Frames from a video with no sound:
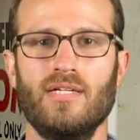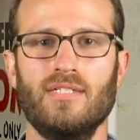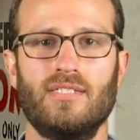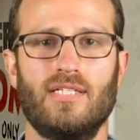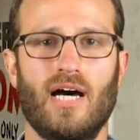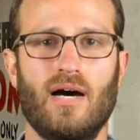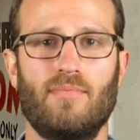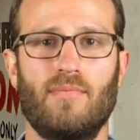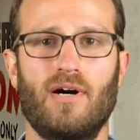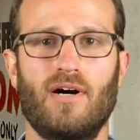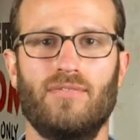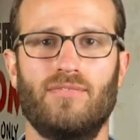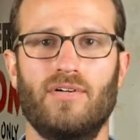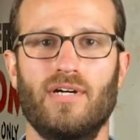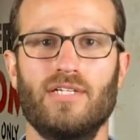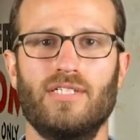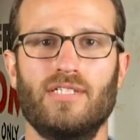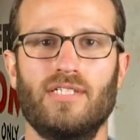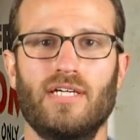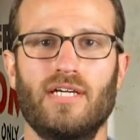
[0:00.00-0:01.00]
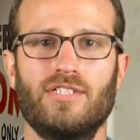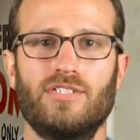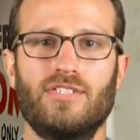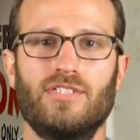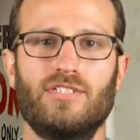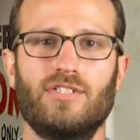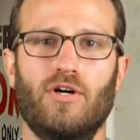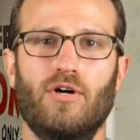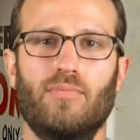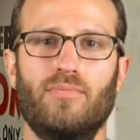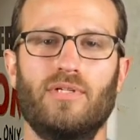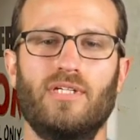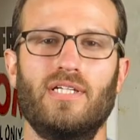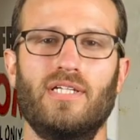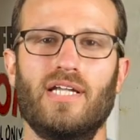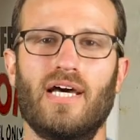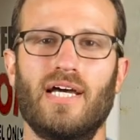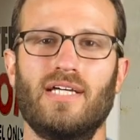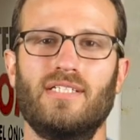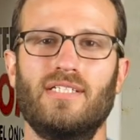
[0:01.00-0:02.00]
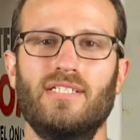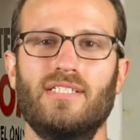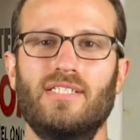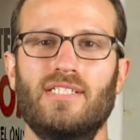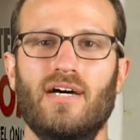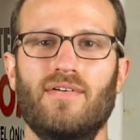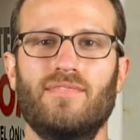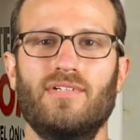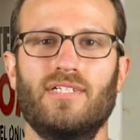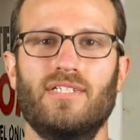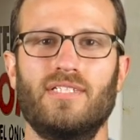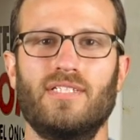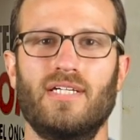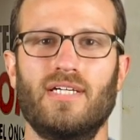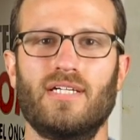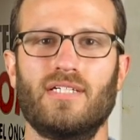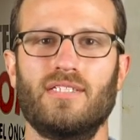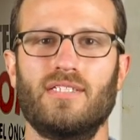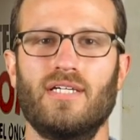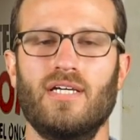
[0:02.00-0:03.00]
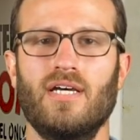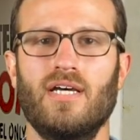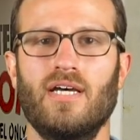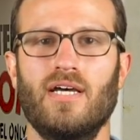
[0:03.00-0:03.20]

Domhoff Racing Engines opened in 1976